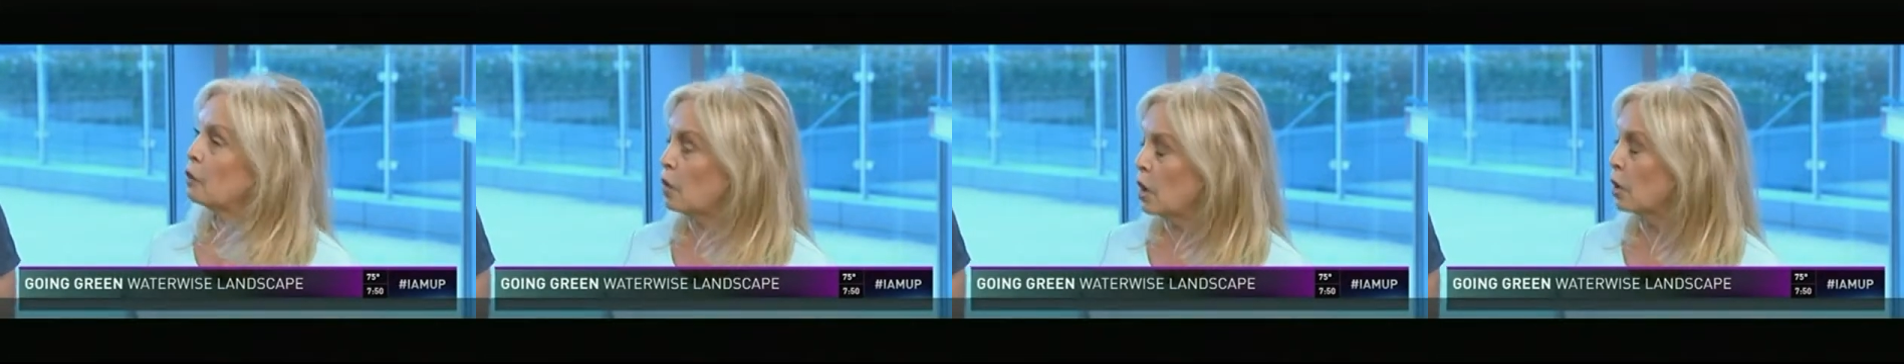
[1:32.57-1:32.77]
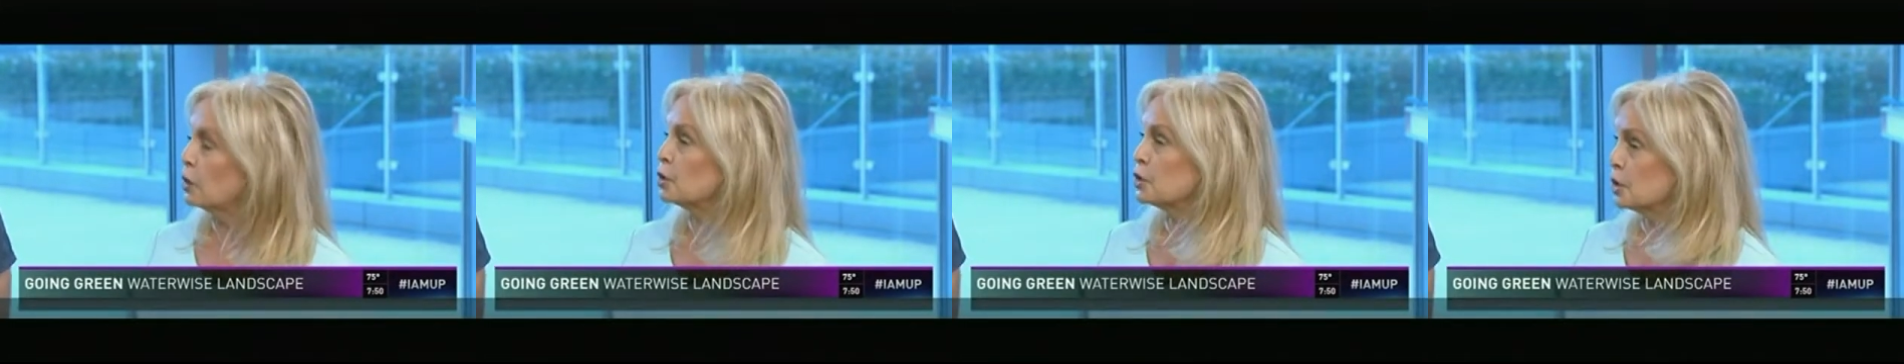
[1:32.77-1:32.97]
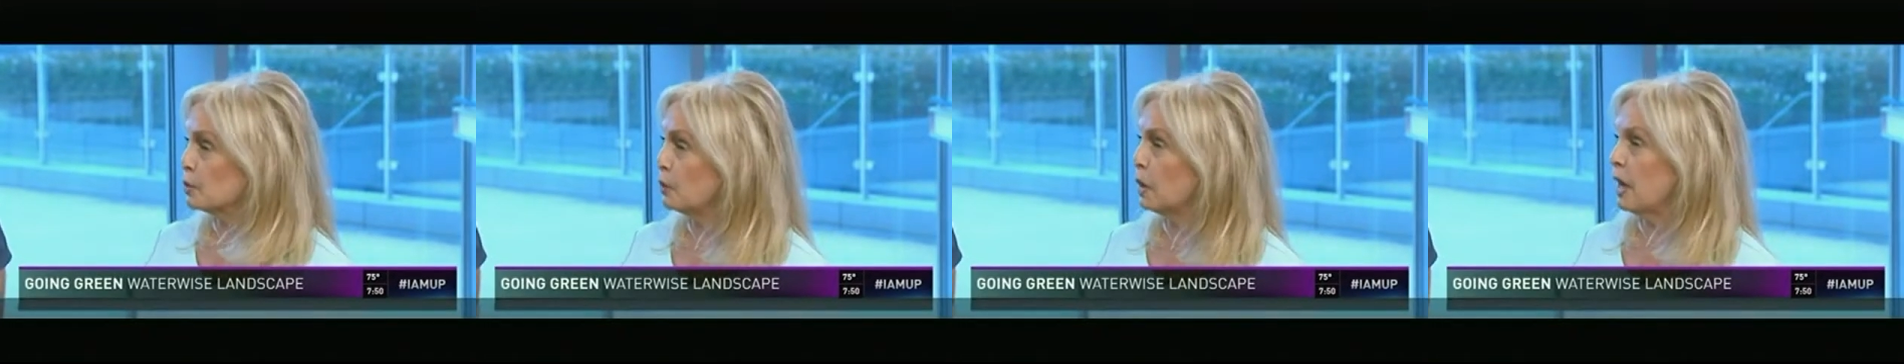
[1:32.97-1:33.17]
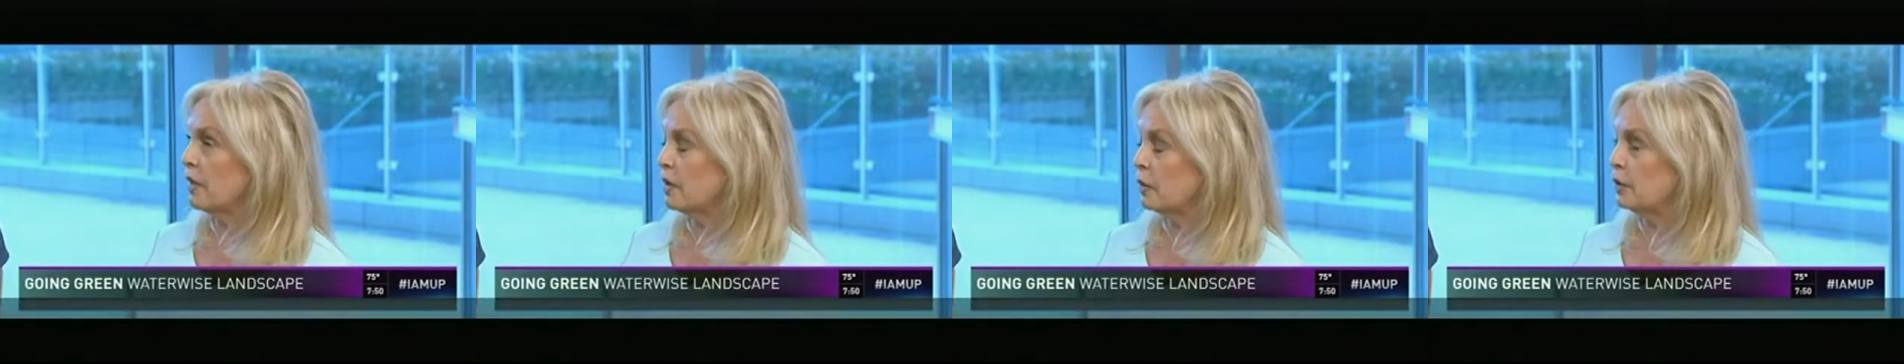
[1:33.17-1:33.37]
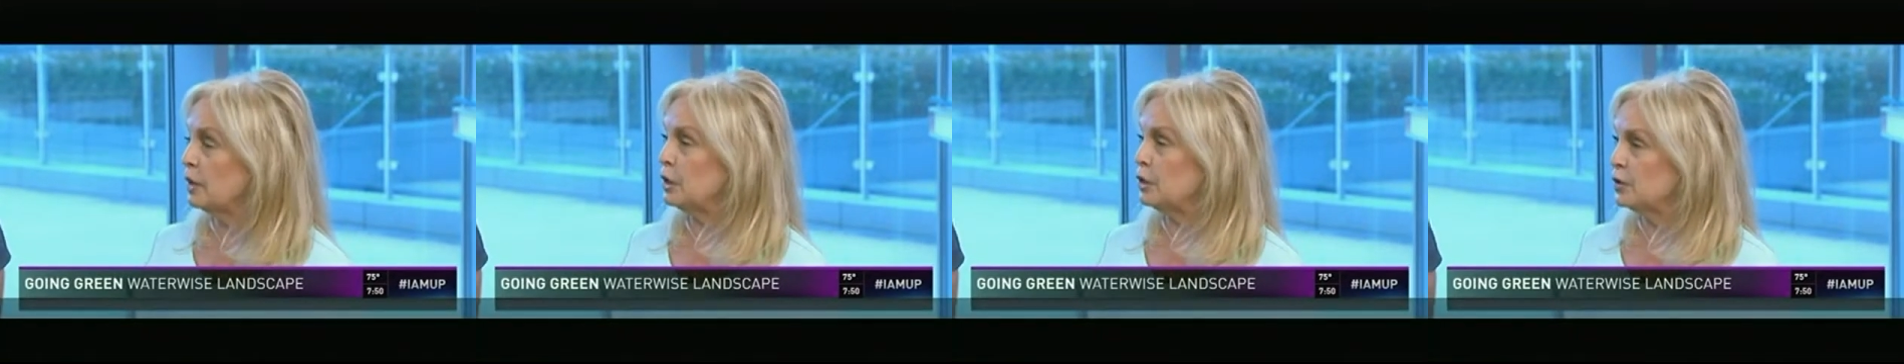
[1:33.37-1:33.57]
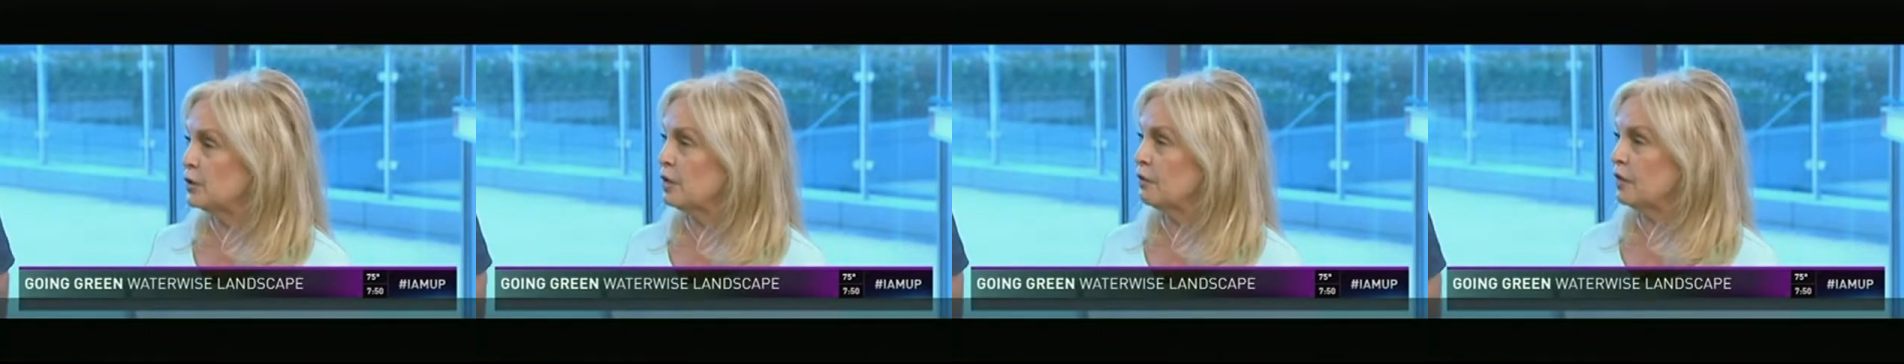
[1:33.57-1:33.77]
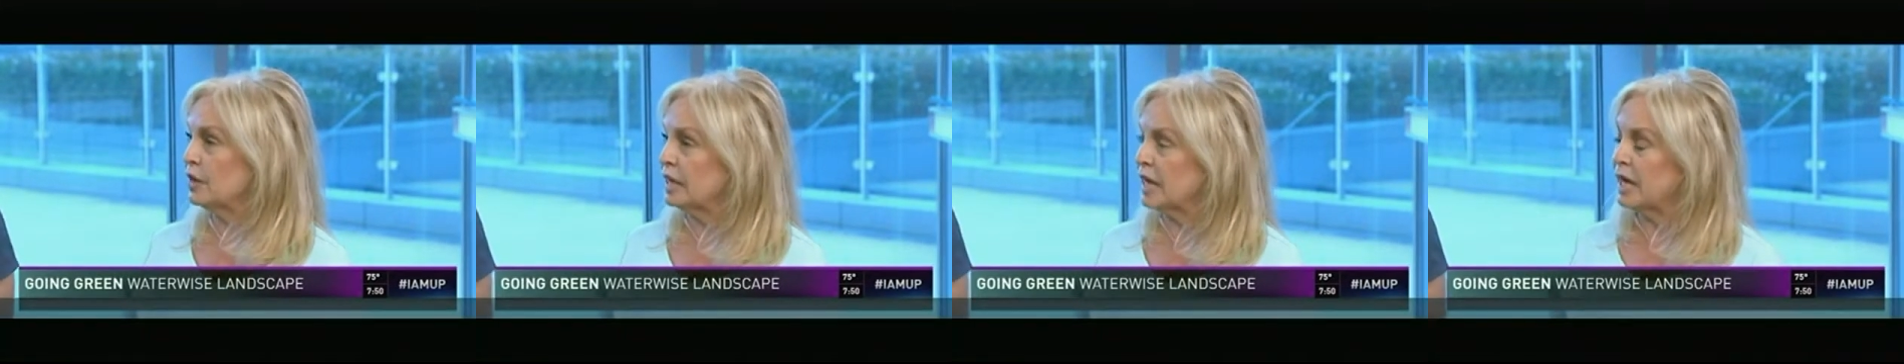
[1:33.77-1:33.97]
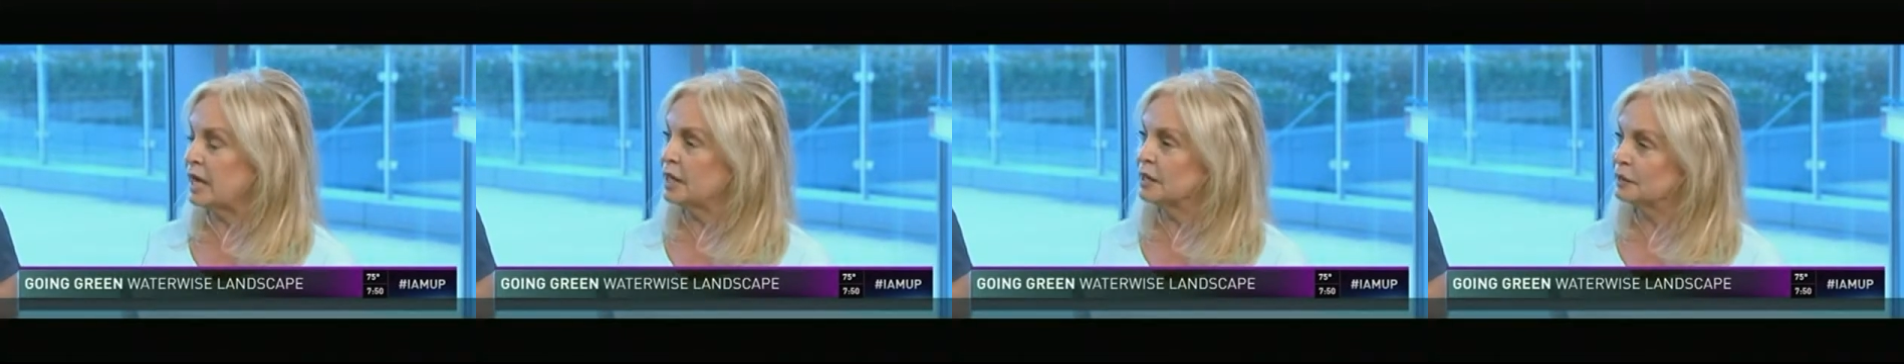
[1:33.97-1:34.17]
water supply that we use every
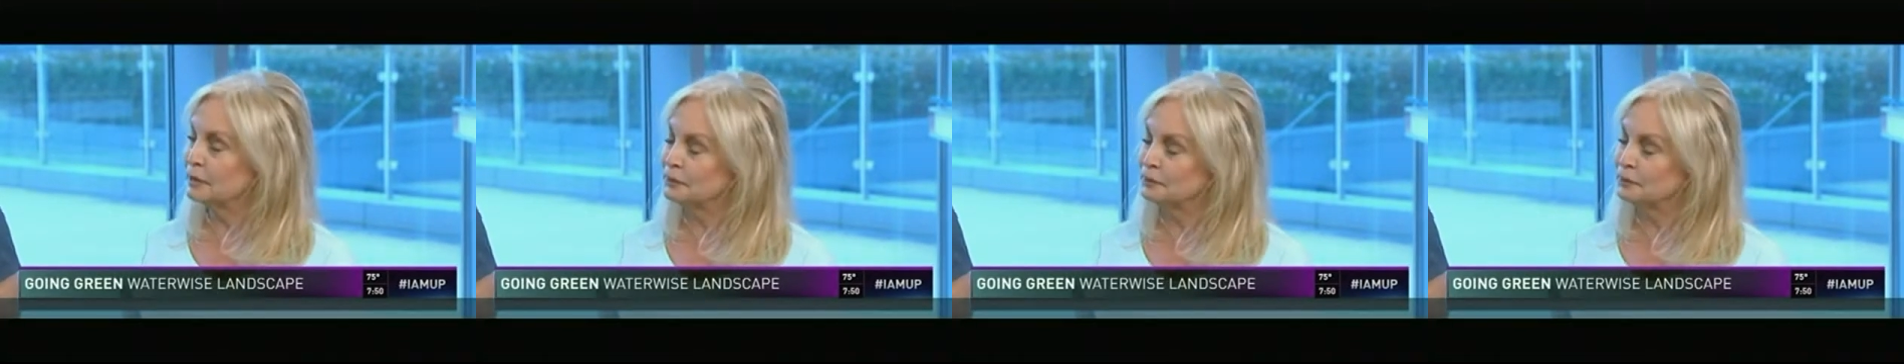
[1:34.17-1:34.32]
day.